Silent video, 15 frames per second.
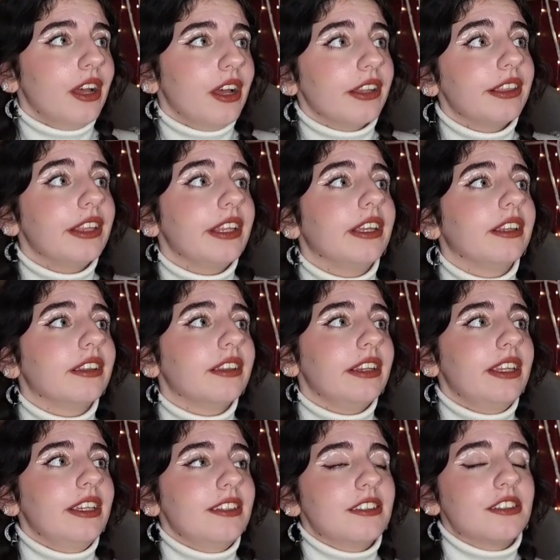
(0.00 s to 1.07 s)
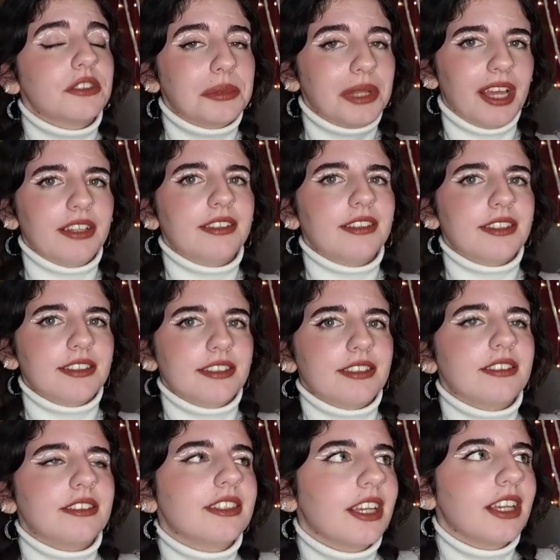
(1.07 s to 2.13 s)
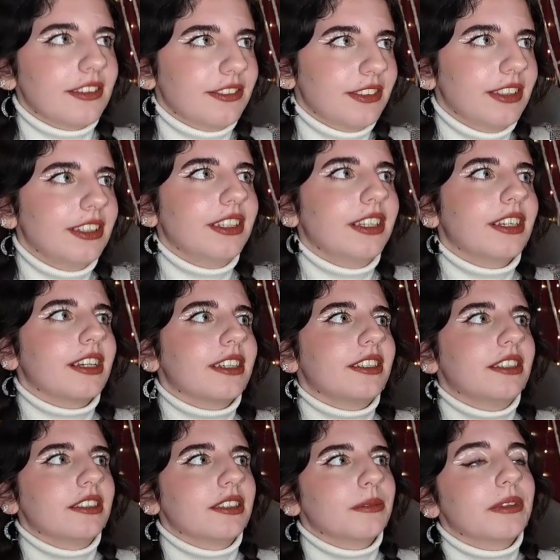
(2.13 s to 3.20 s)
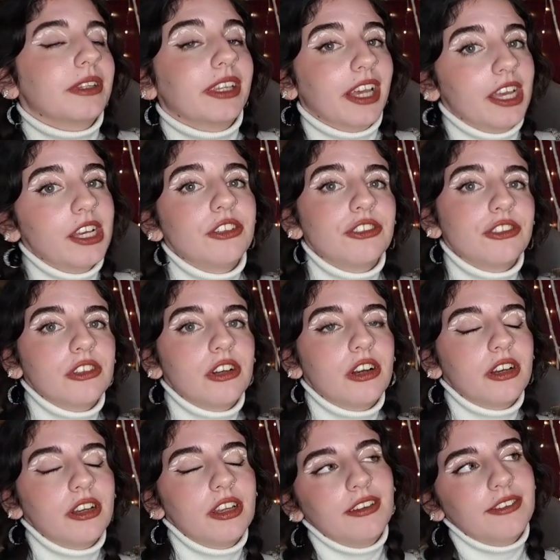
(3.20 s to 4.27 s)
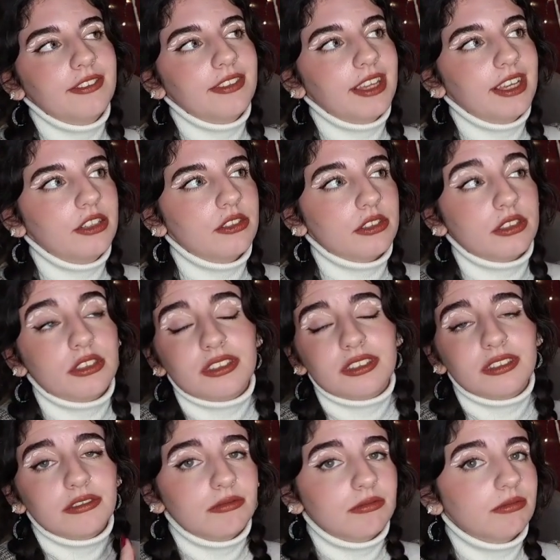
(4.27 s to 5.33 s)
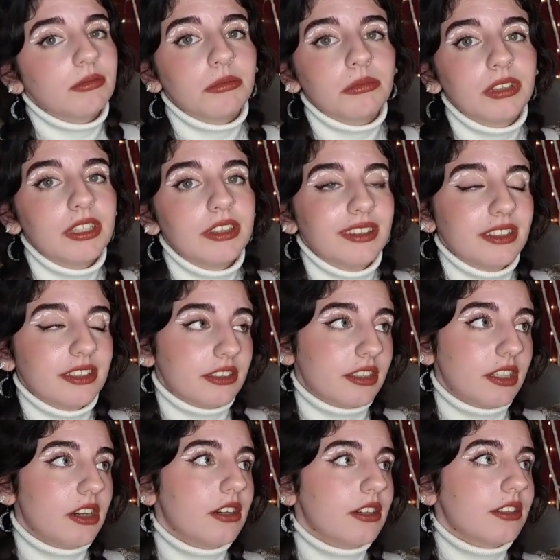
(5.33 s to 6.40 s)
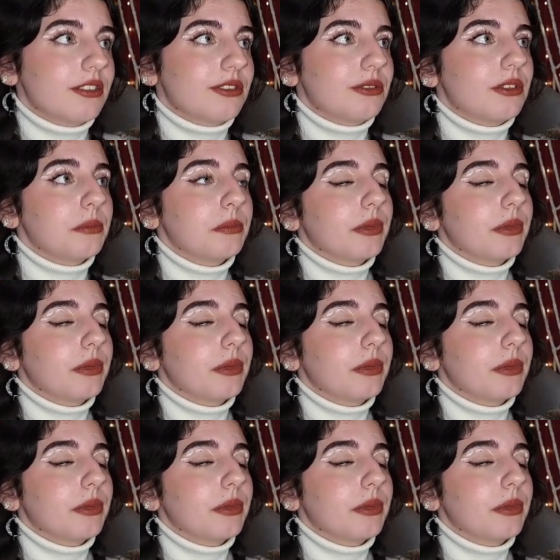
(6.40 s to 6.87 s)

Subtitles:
I think the splatters definitely added something extra if they just did the stars.